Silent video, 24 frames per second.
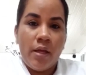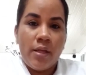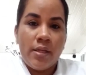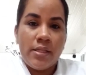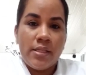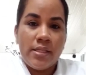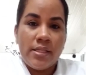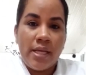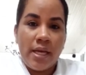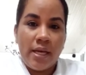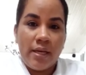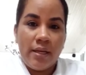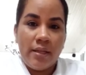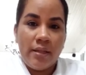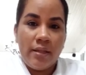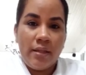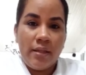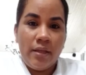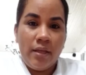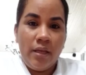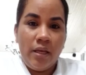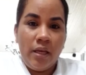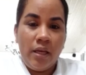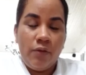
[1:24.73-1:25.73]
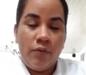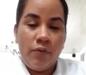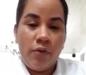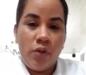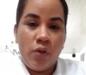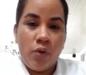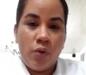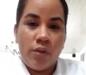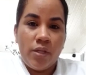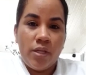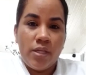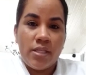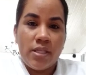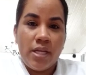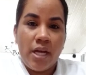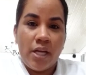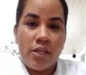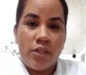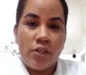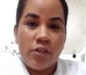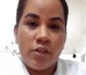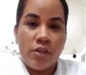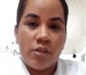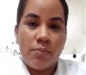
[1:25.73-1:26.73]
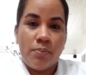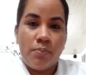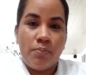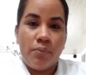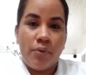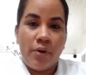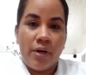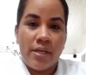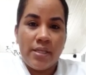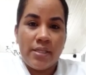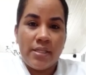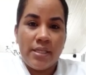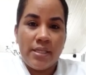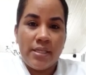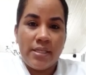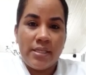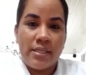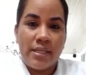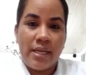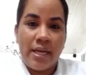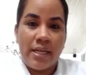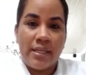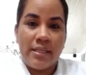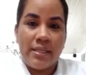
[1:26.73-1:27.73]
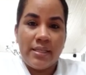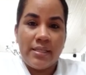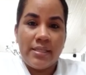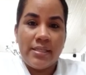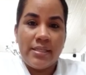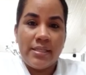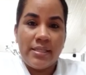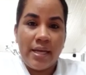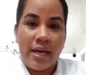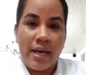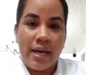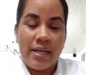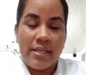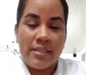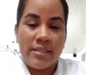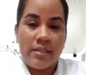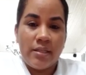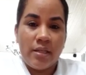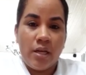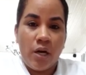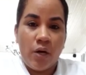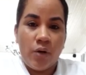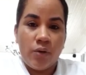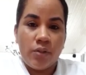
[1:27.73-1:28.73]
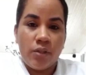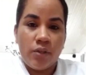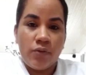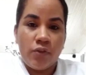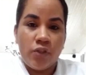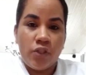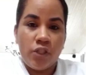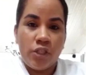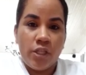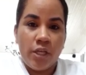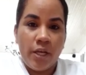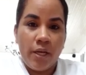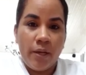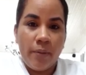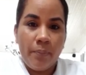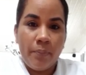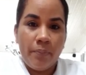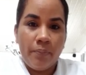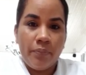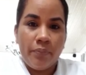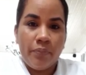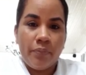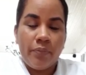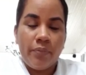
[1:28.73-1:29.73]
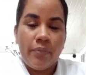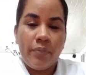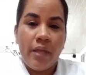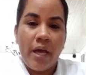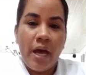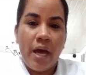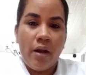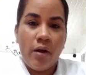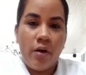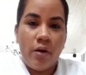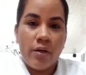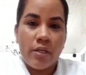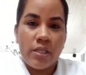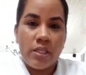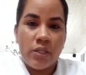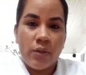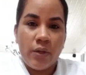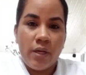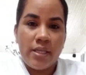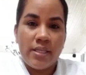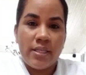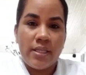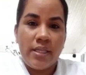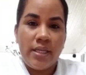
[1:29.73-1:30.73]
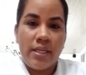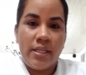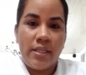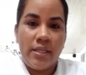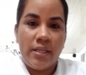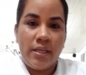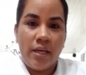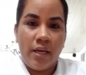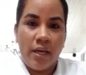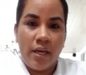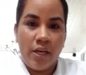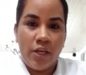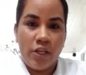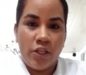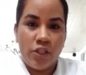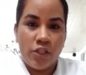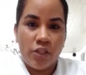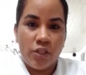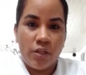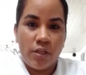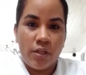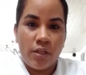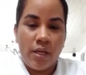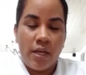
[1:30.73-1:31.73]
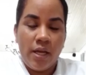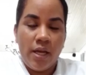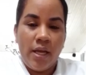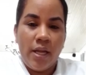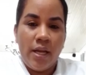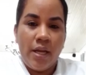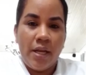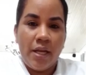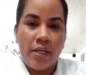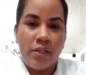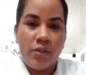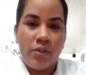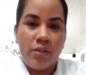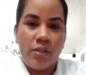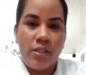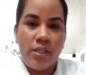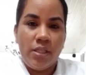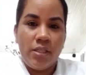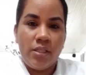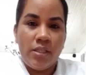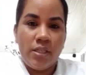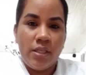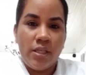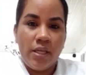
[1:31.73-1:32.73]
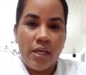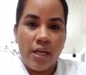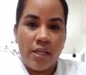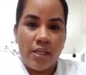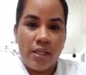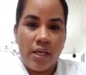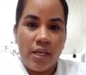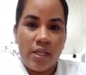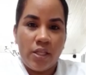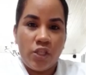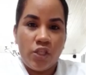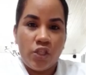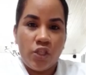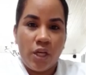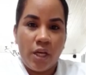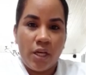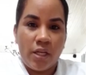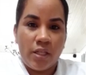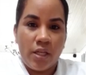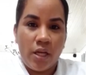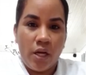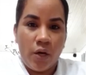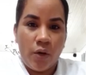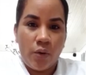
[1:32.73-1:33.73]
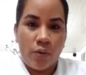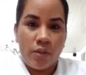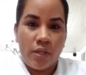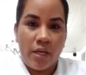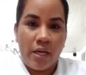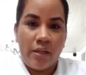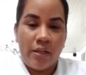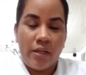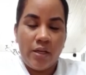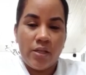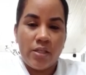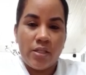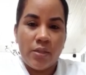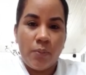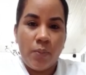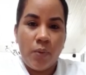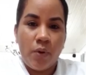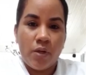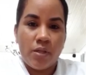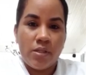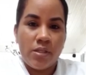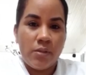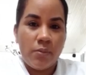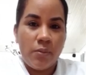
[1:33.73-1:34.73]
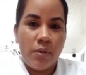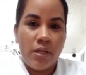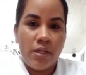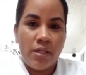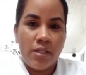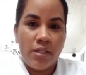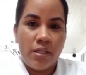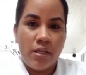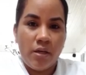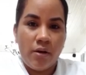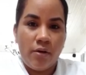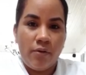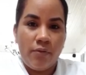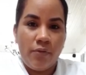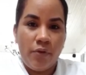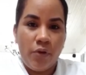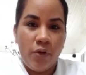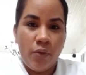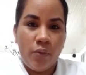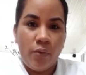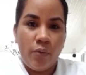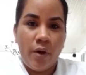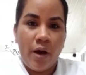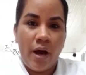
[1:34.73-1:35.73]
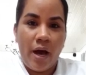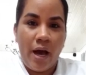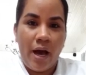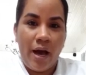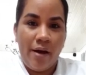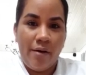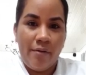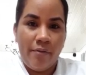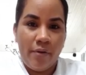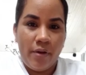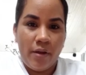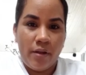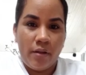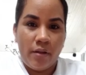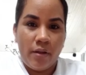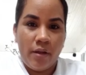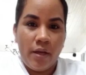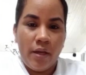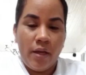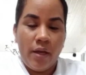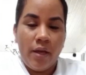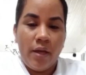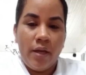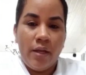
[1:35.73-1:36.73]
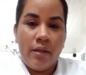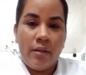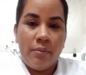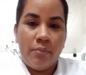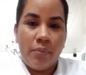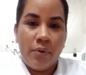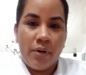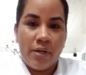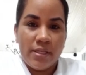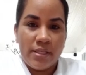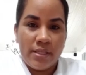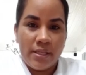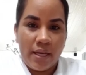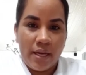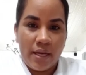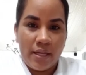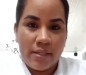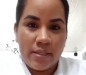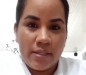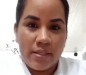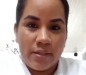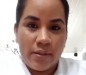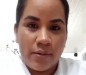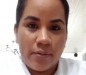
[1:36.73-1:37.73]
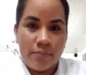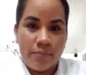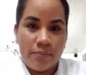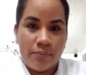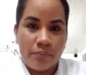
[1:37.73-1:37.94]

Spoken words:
Secondly, if you notice that your breast is getting sized and out of shape, that also is an indication that you need to get it checked out and there's a possibility of you having breast cancer.